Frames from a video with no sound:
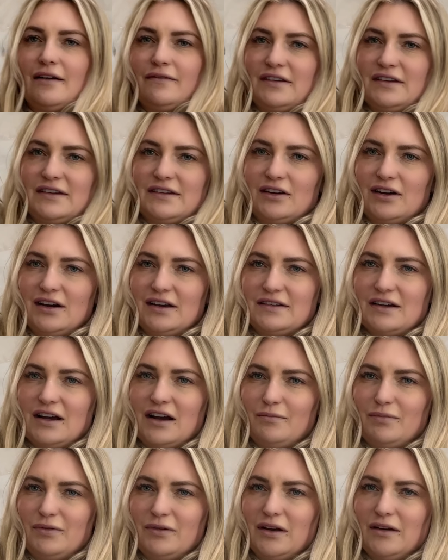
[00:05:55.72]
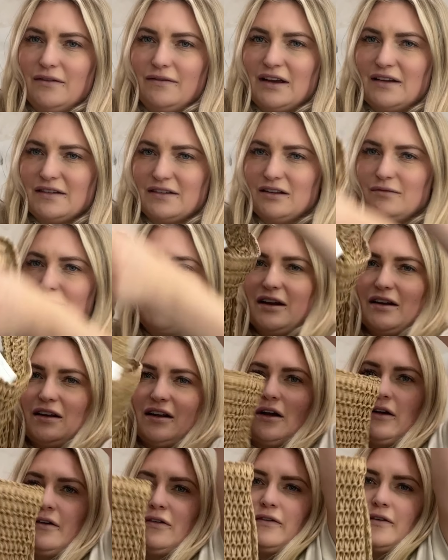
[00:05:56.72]
to size up if that's going to be
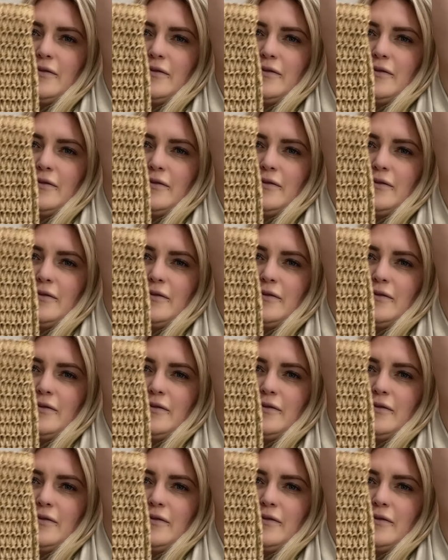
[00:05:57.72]
enough for